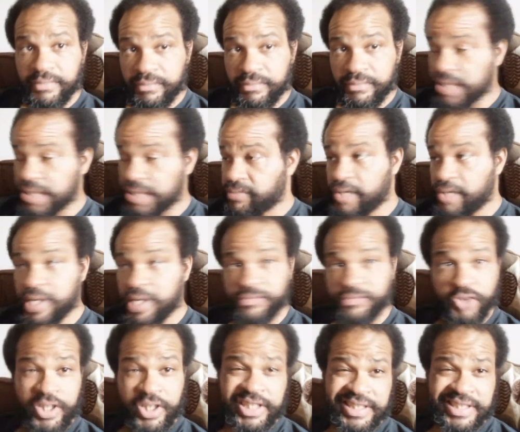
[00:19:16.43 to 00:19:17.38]
Makes for and
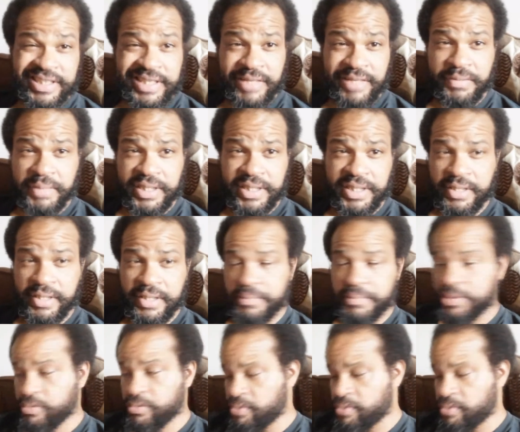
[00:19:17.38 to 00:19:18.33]
Floyd doesn't have the biggest
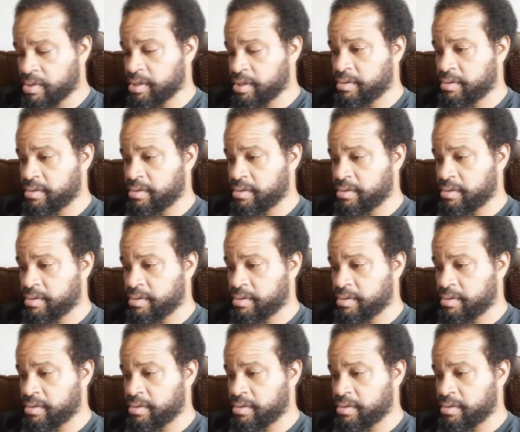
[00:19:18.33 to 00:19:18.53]
thump in the world